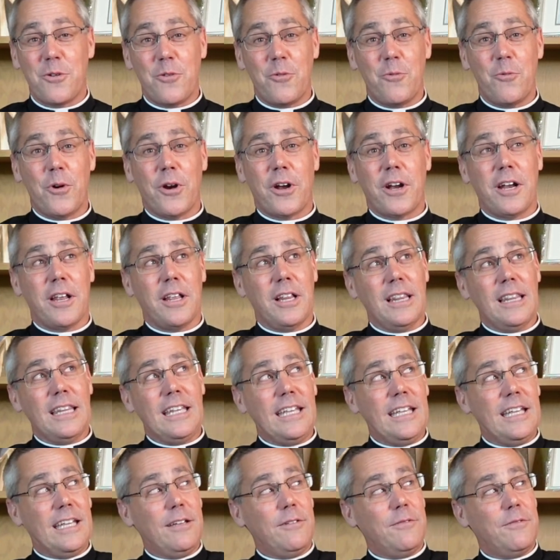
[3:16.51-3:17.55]
we're going to
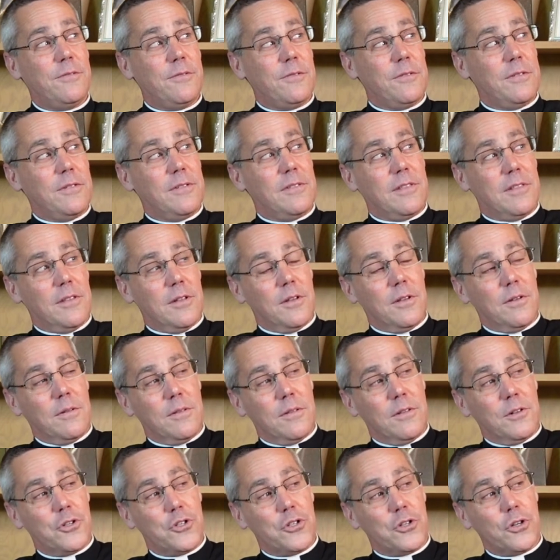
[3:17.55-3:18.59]
leave
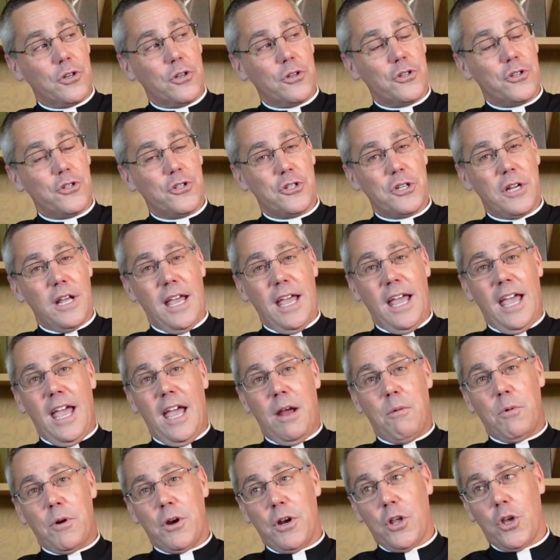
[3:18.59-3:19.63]
the church
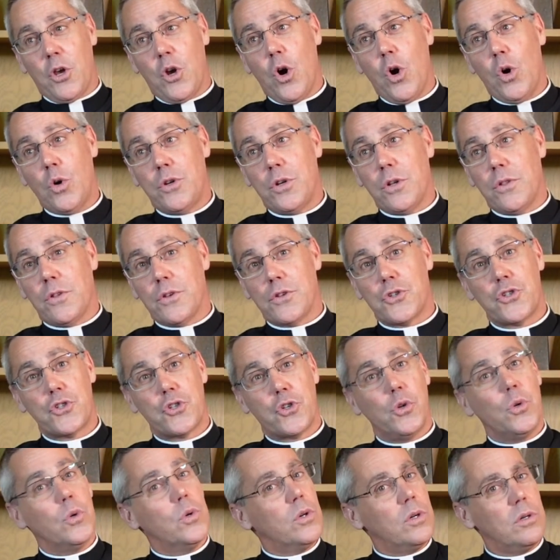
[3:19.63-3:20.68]
and we're going to go to the
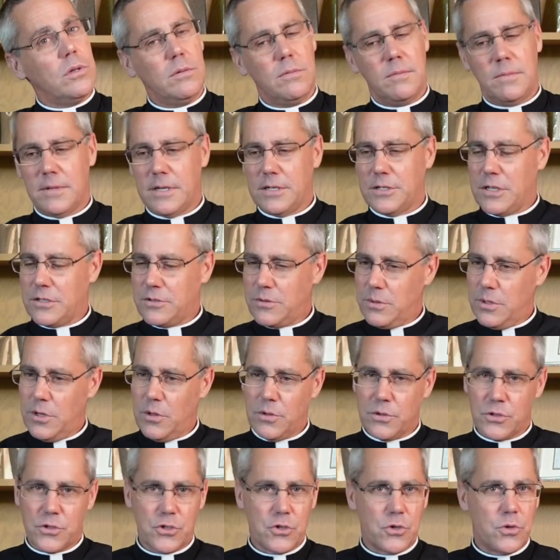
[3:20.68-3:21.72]
school, because as we know,
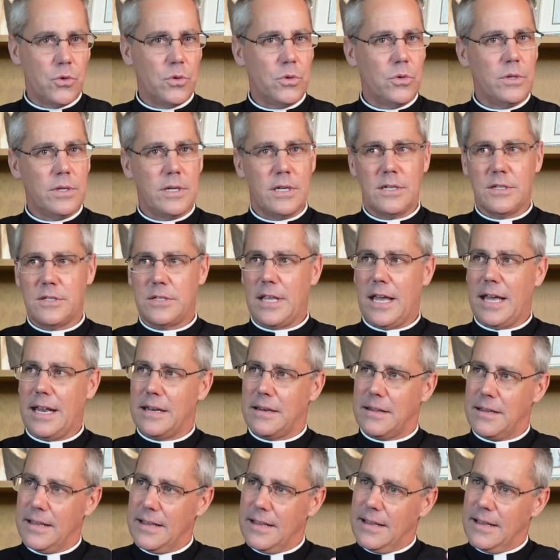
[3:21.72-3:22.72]
the school is that